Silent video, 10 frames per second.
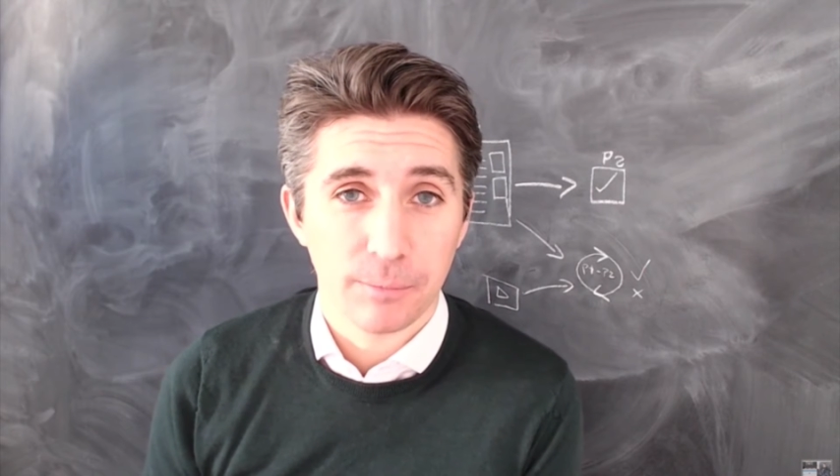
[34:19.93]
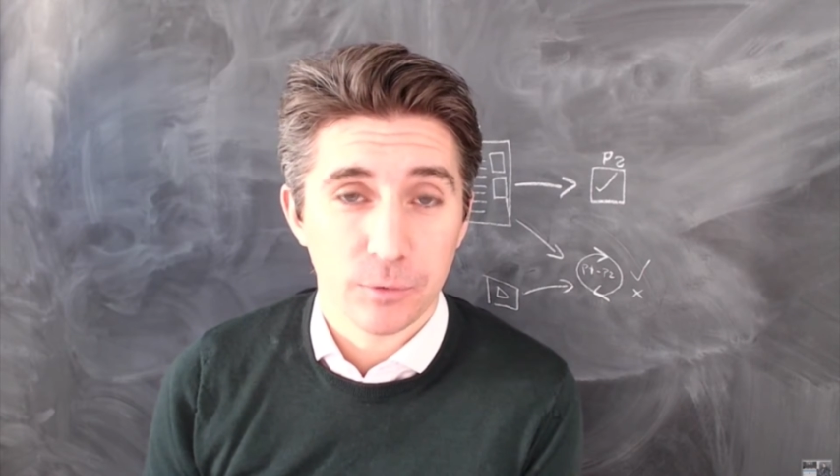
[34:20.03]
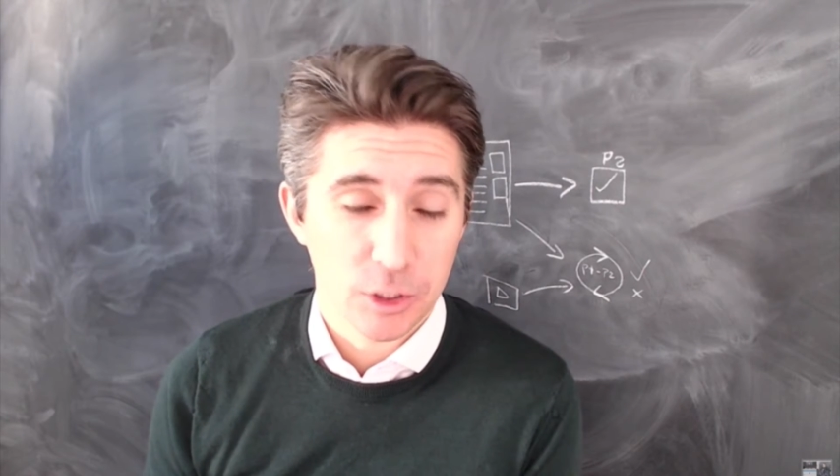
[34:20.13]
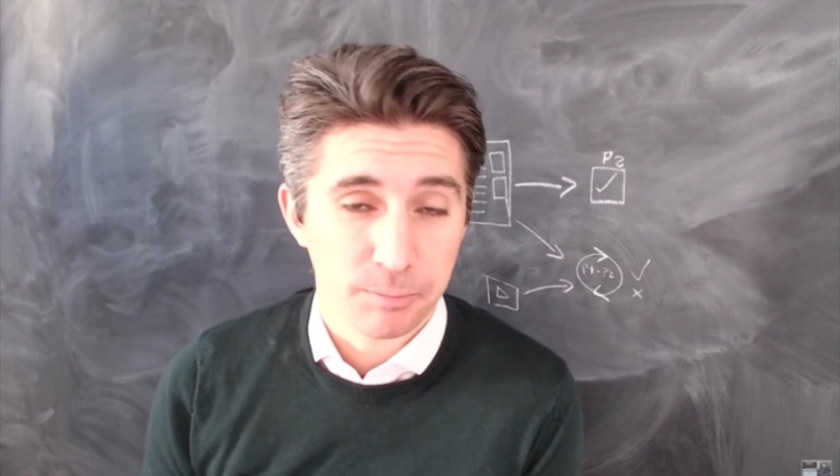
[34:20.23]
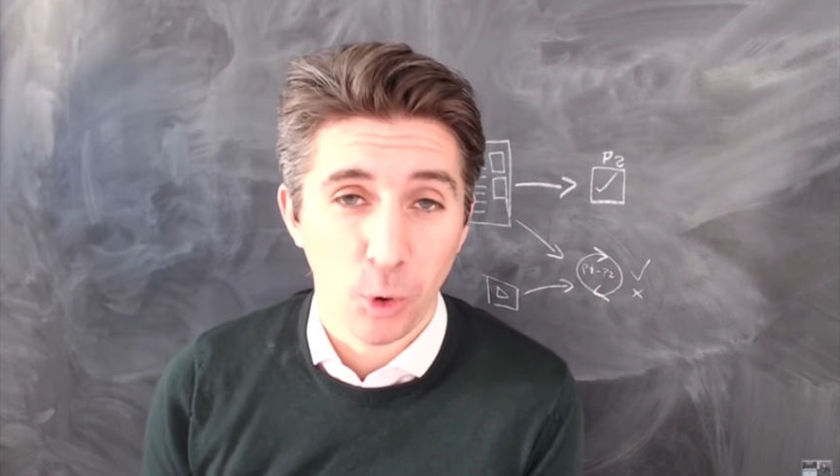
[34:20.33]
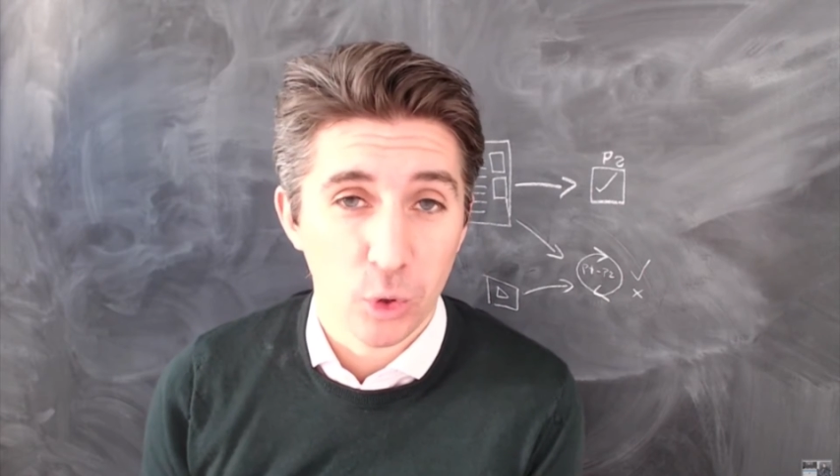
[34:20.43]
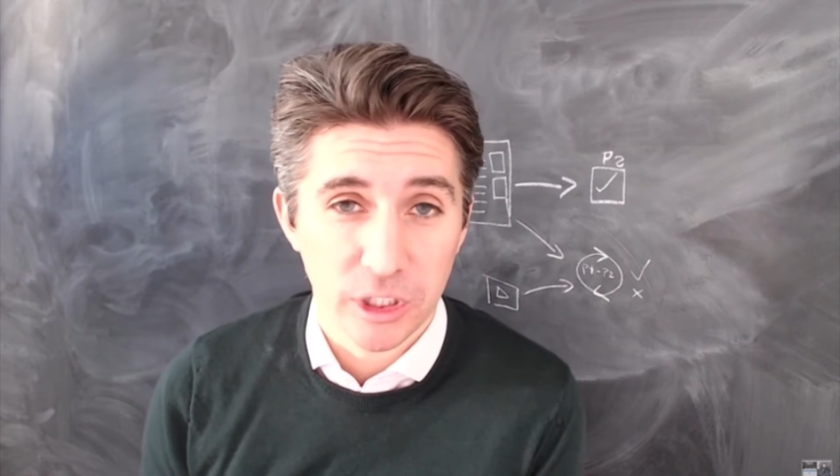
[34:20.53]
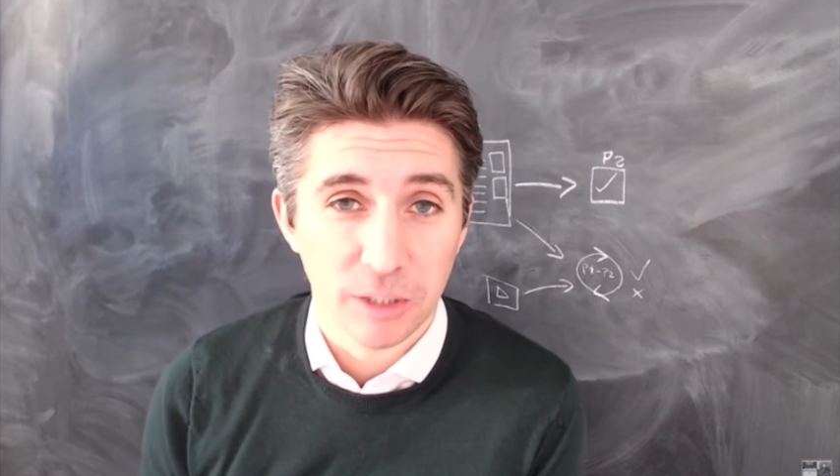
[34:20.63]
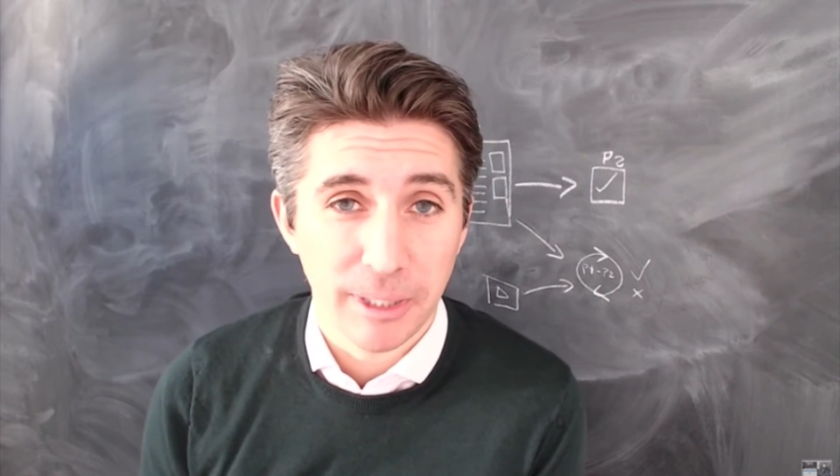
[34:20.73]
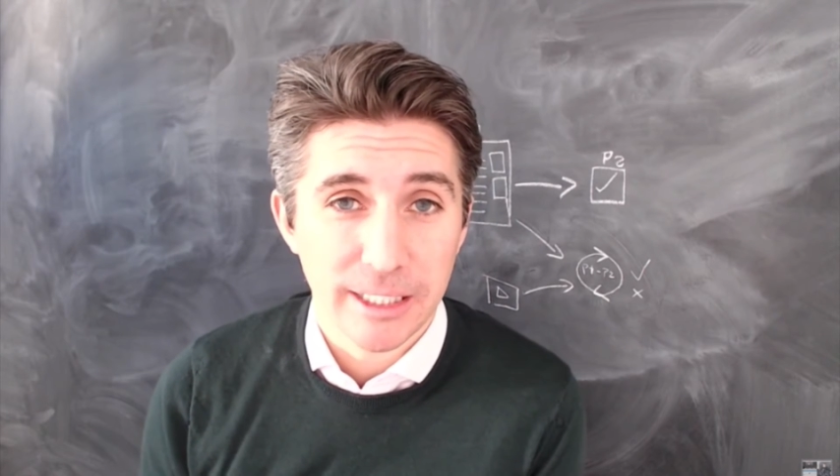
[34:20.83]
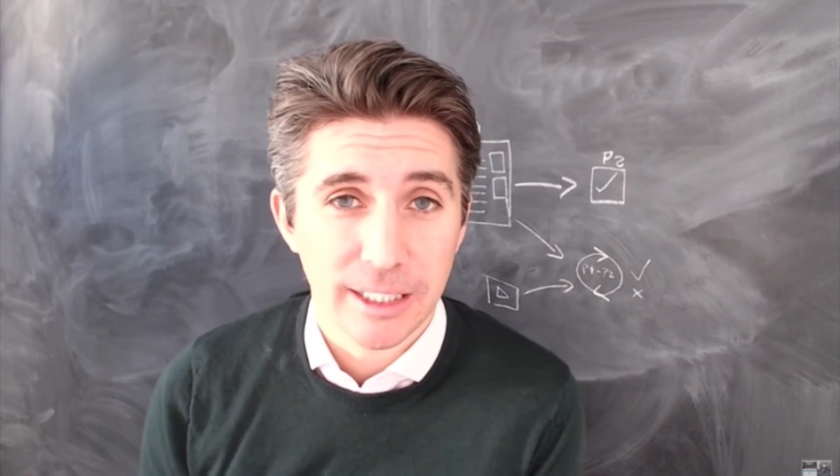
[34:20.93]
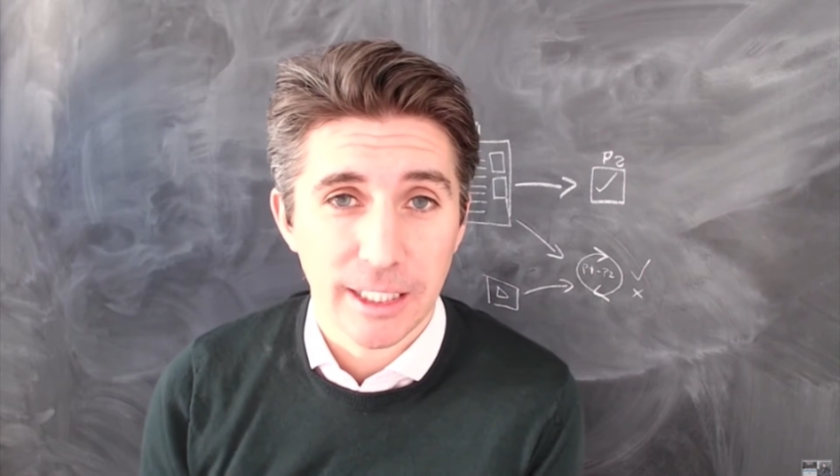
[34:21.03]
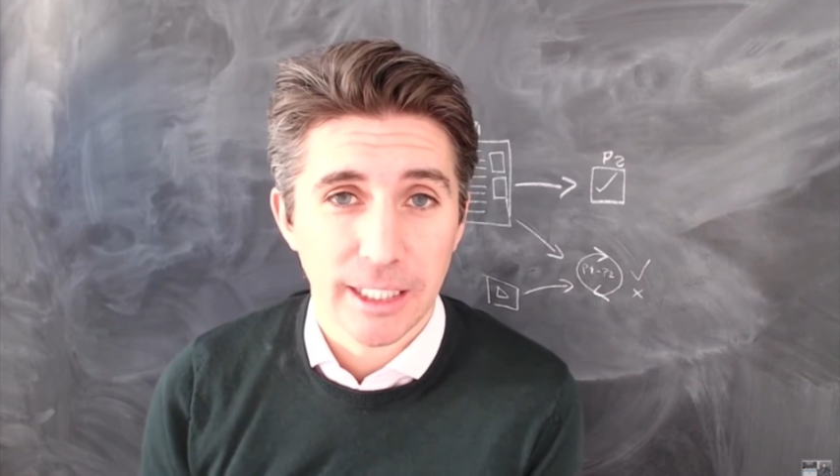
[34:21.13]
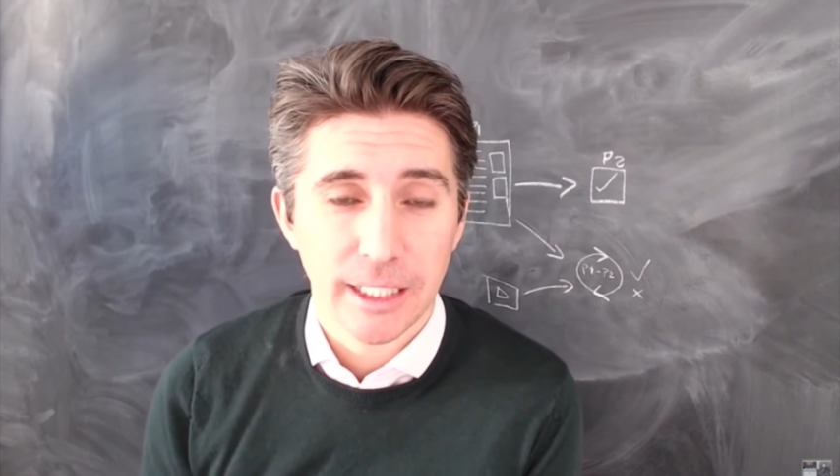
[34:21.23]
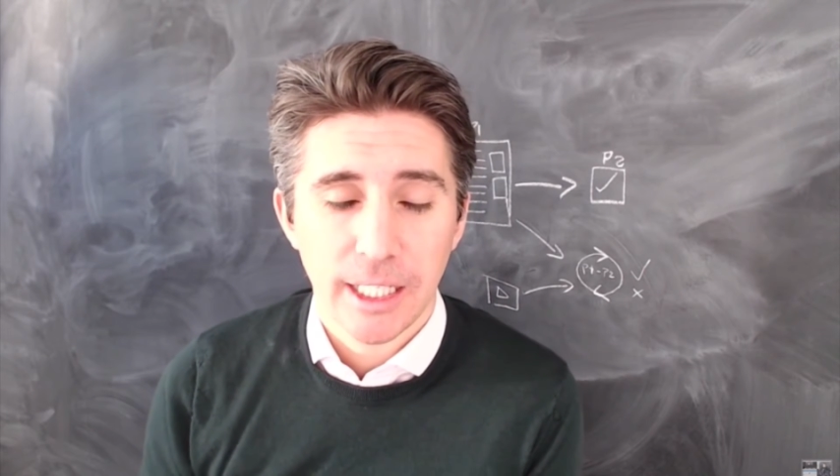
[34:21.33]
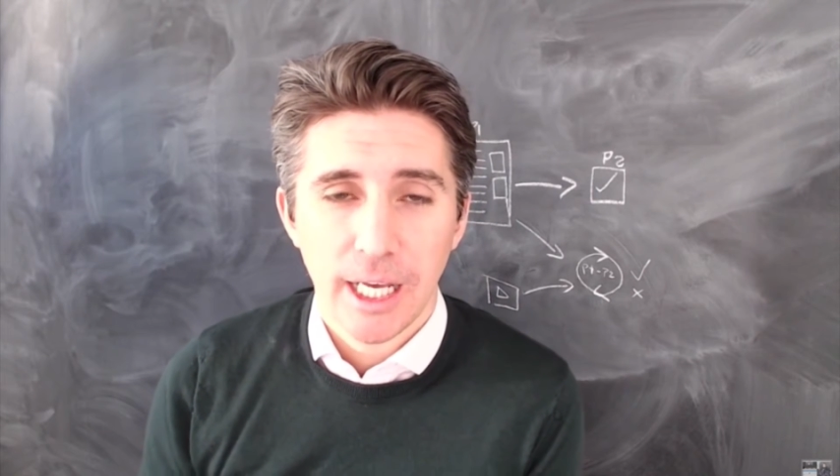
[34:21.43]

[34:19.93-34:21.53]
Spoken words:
just pausing them basically.